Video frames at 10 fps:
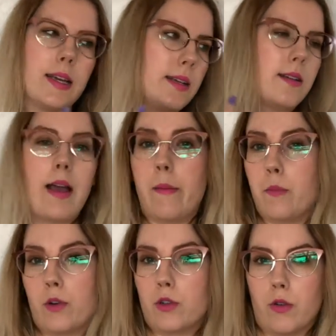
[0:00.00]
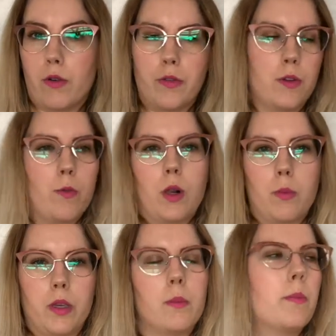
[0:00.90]
and I'm not sure if it will
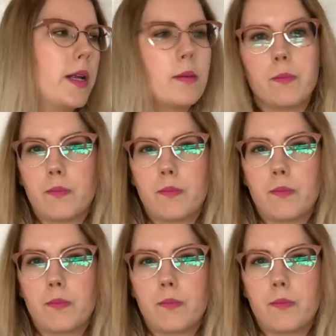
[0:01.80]
be, but